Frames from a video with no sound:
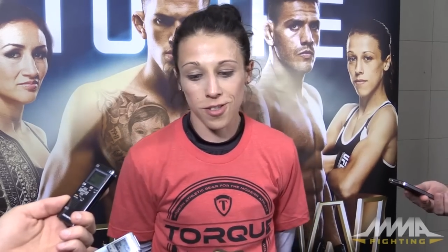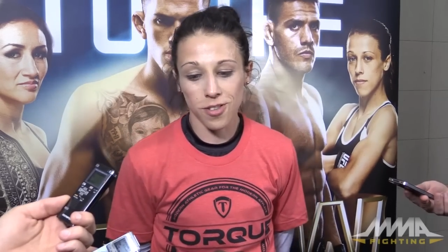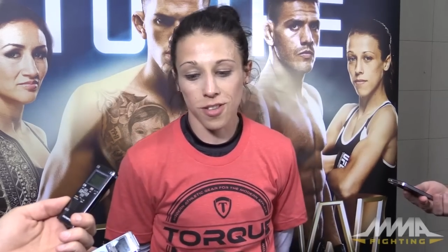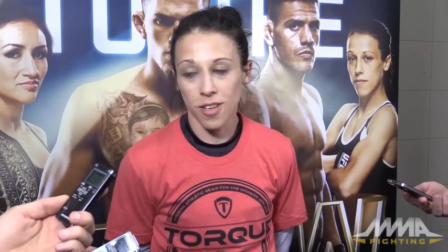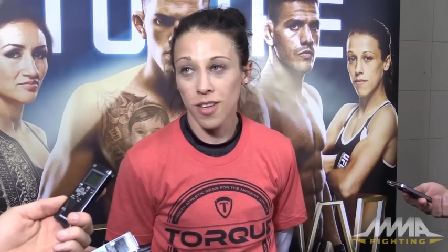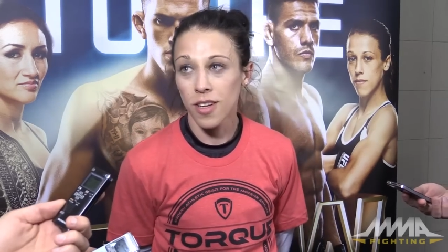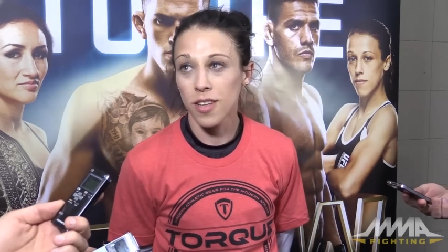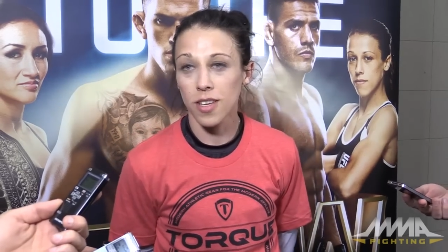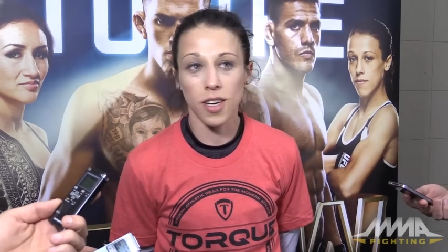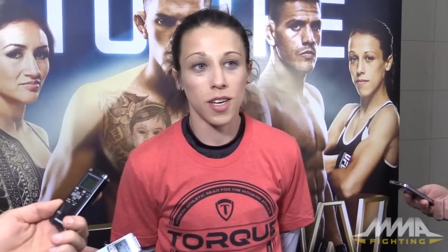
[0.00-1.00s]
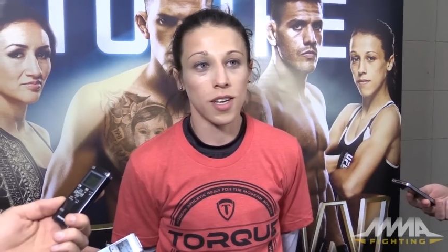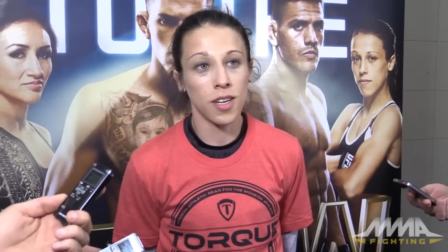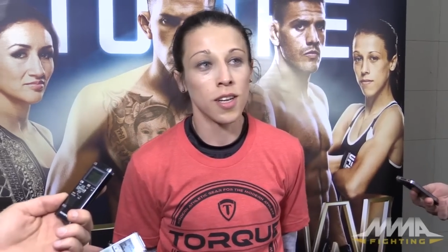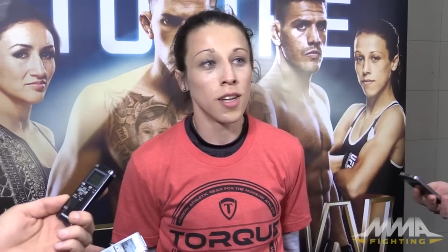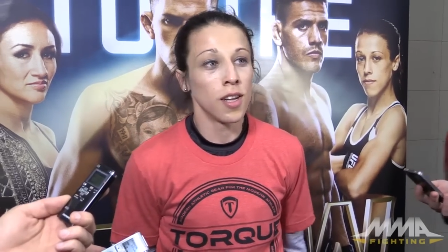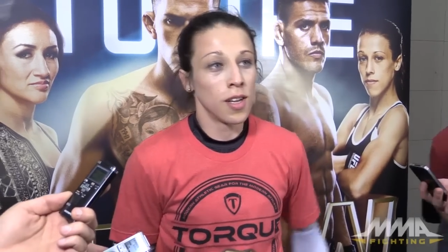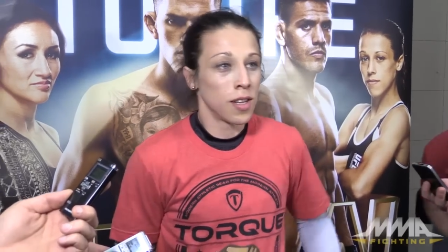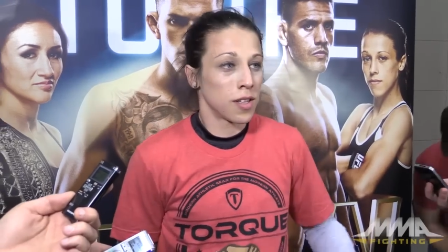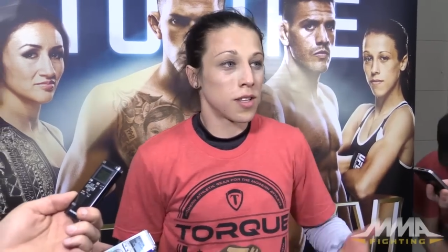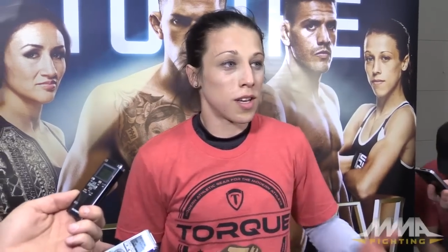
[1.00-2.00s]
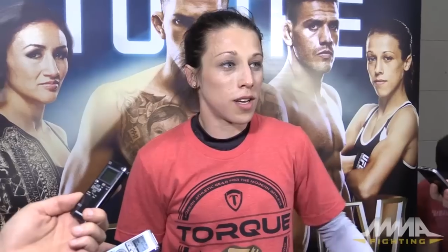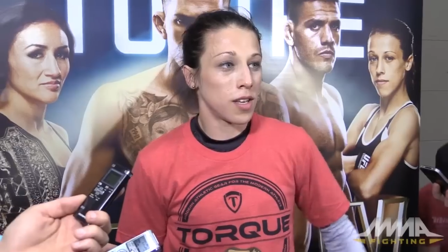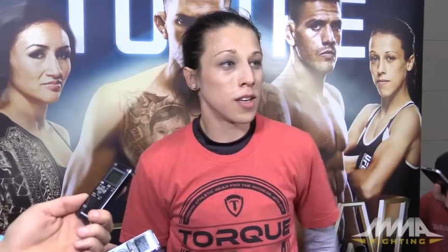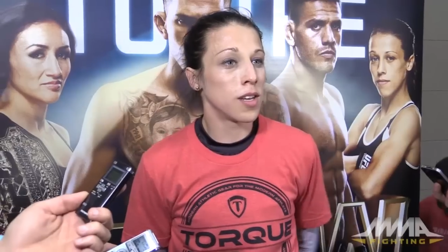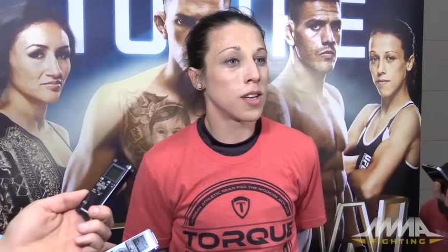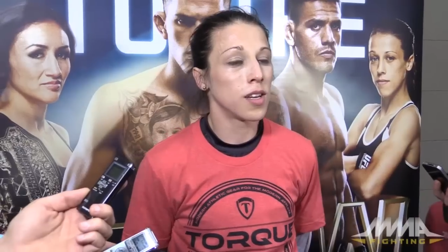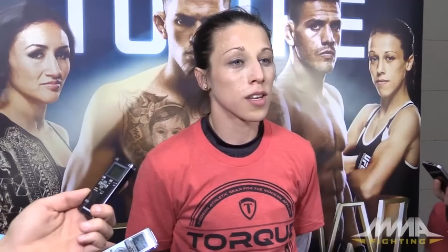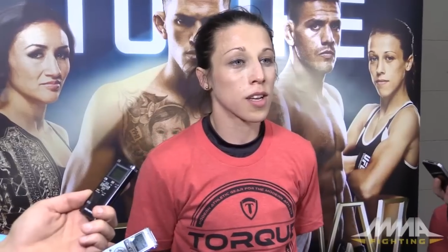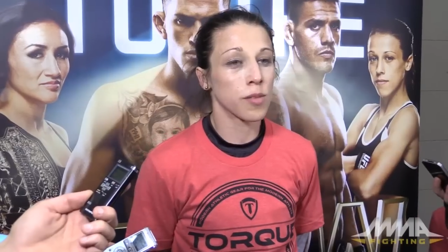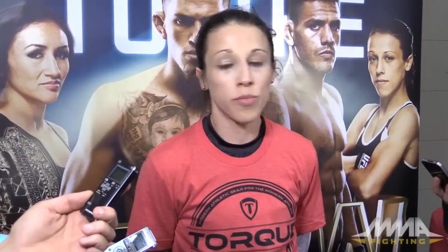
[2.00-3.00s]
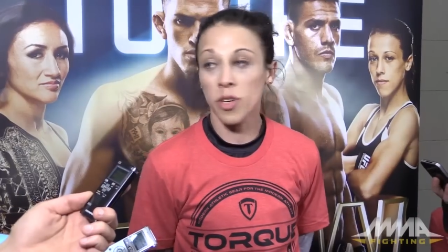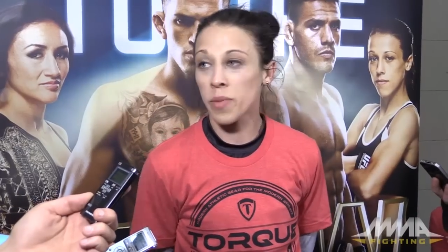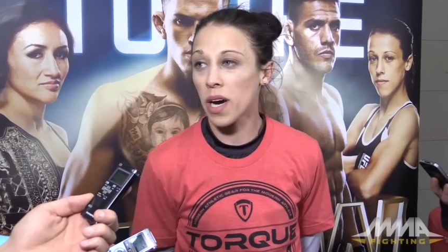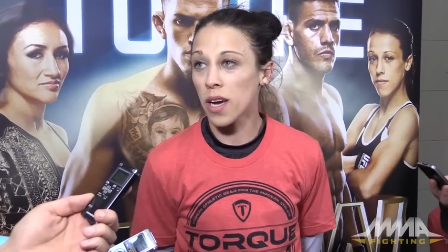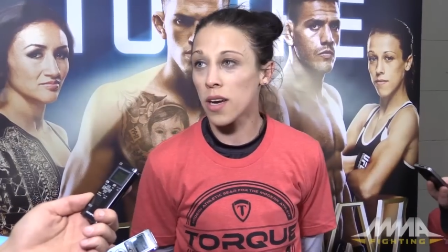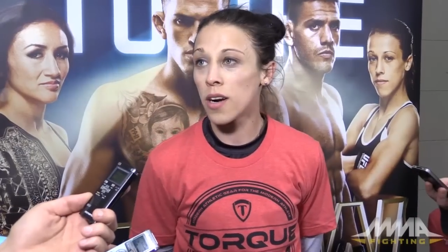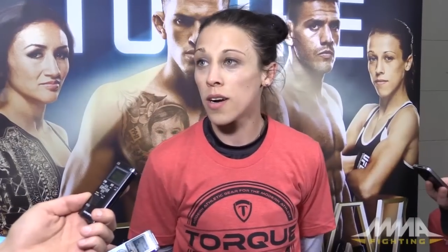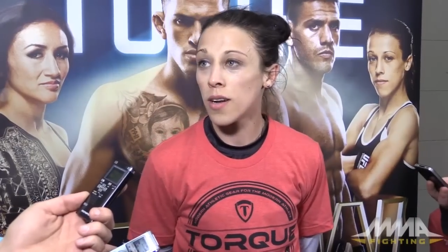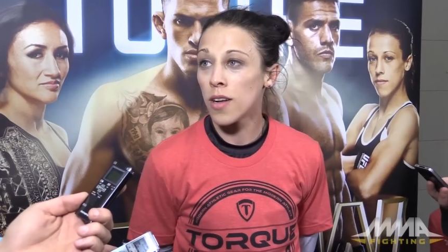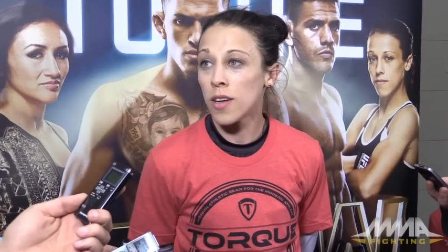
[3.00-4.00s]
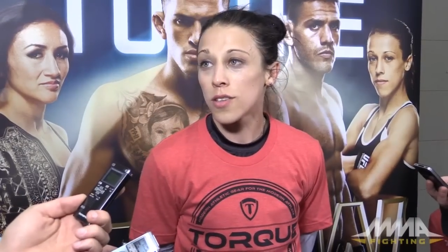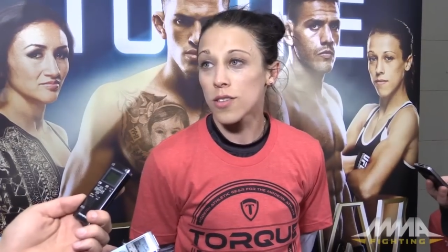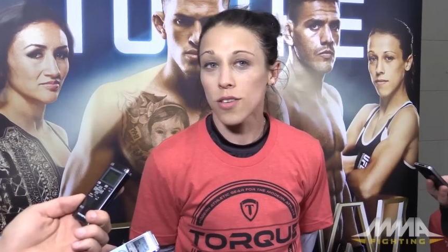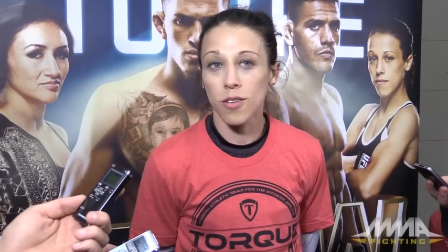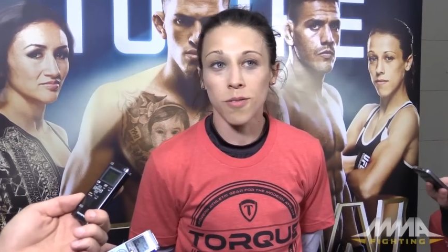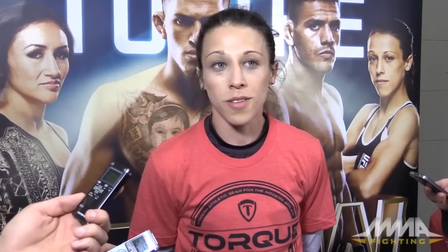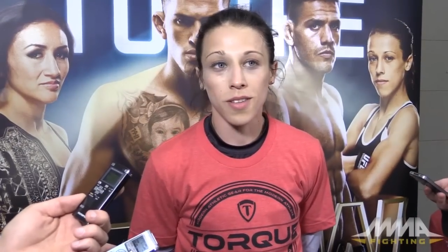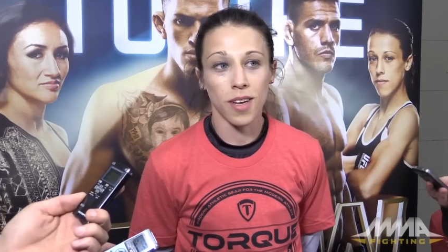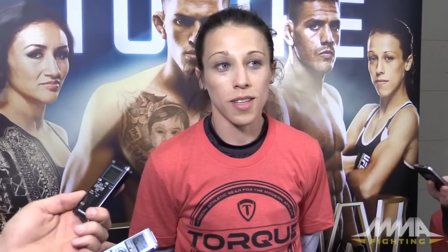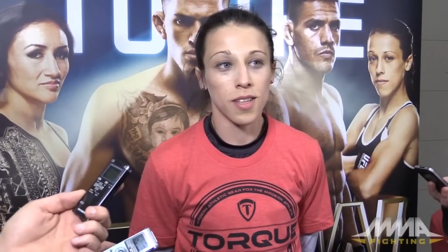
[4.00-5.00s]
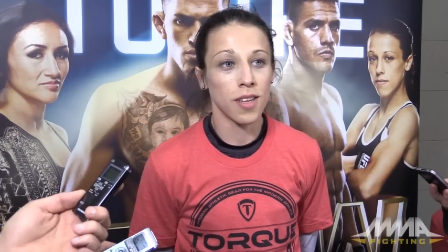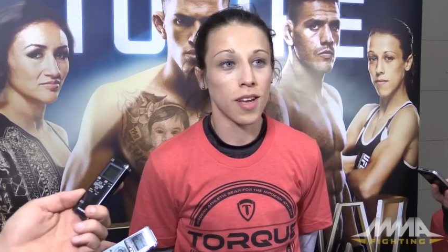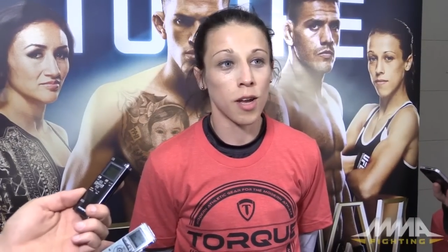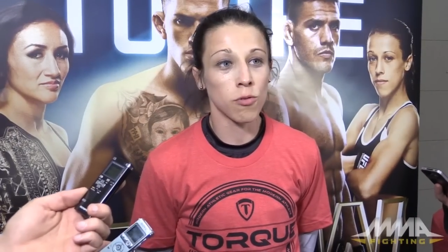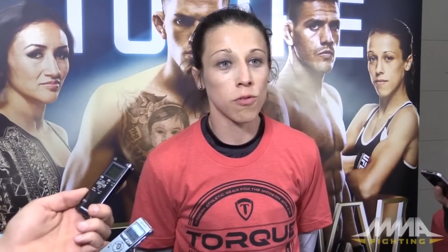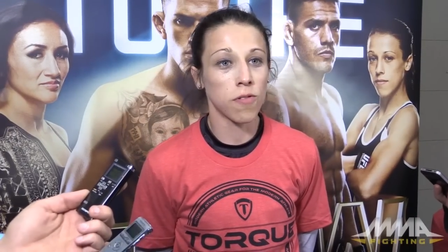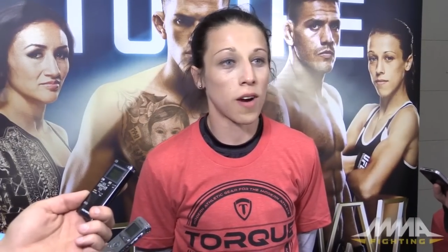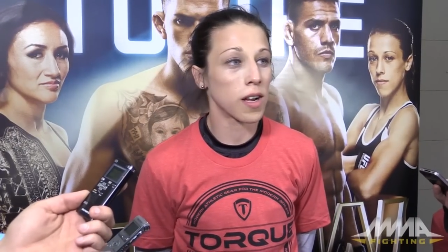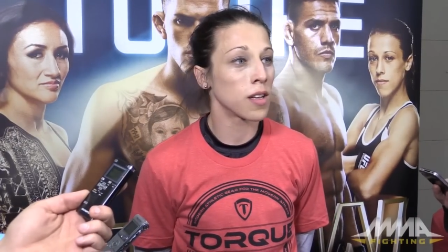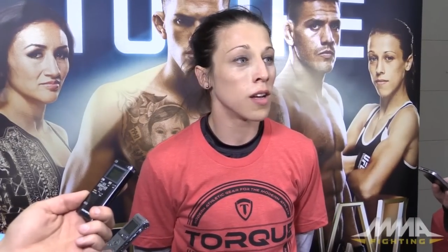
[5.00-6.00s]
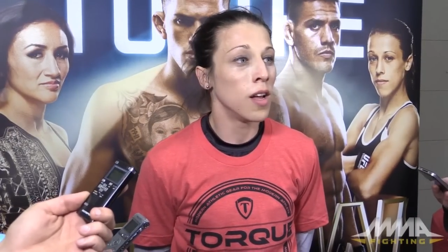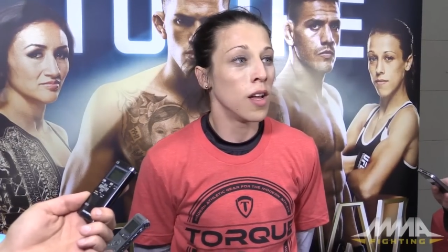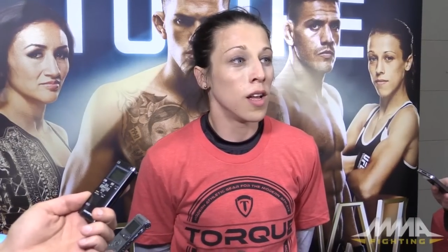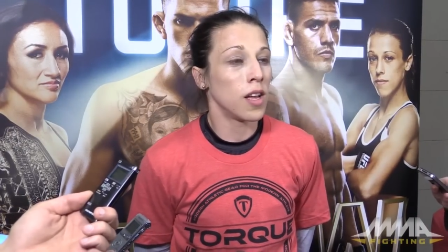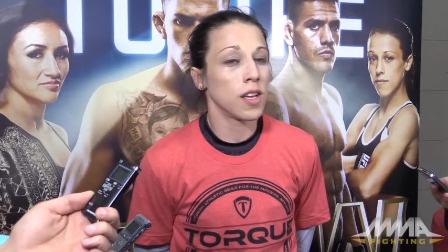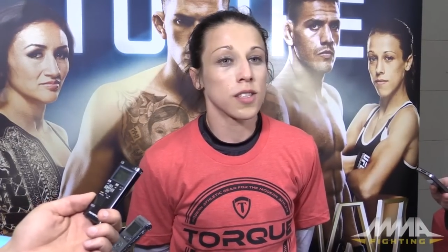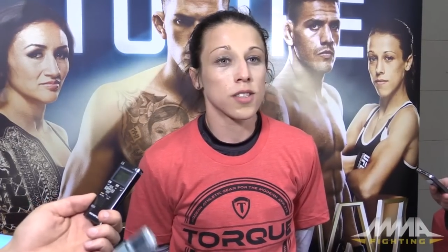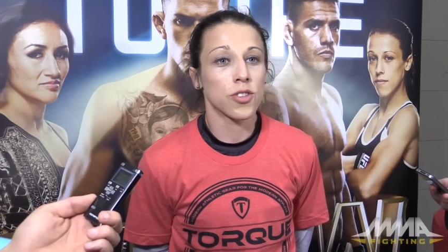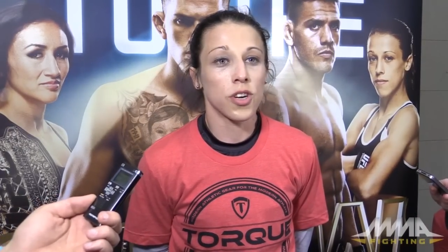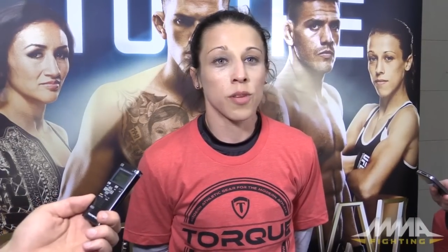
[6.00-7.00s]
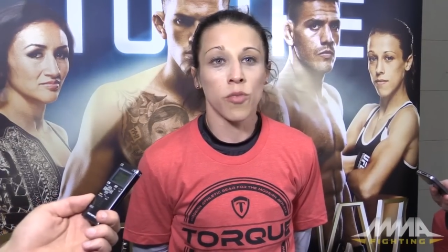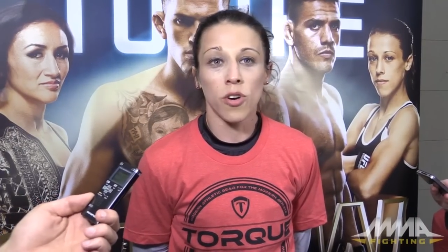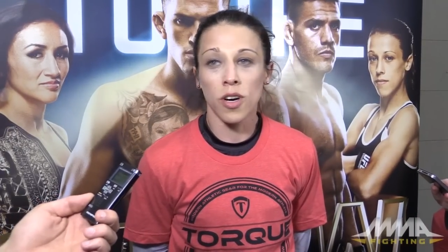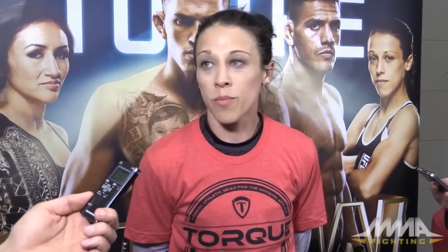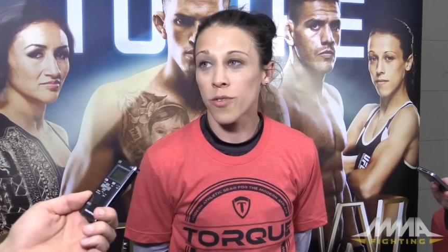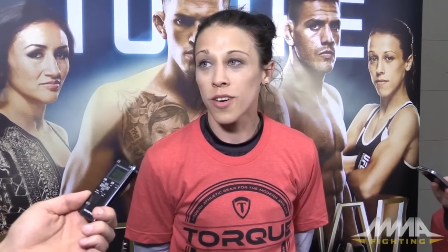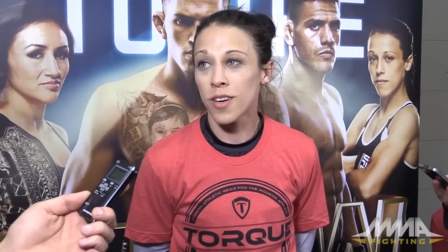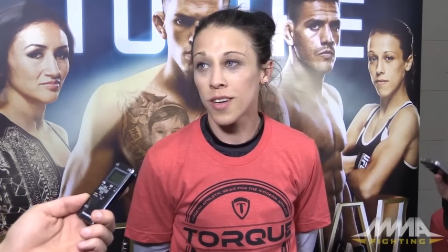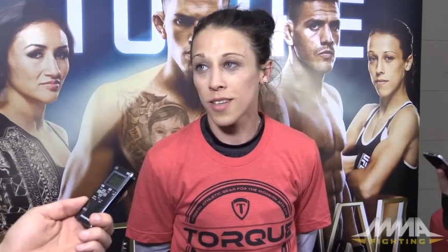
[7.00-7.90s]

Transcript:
Speaker 1: it's good. They can bring me higher, so that I want to fight and train more and more.